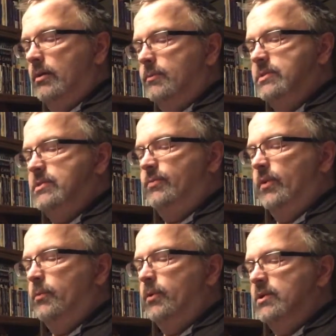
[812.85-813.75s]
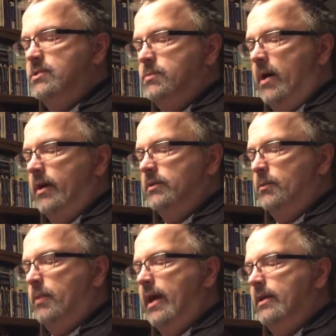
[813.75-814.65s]
Mrs. Philbrick smiled
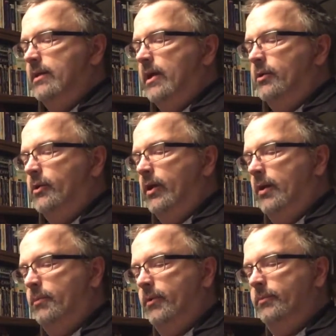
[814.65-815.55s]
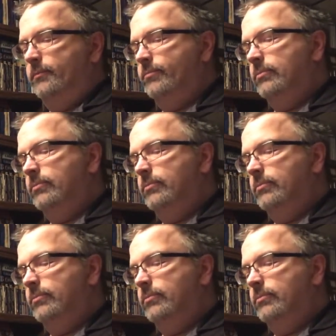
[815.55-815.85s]
and patted down her apron.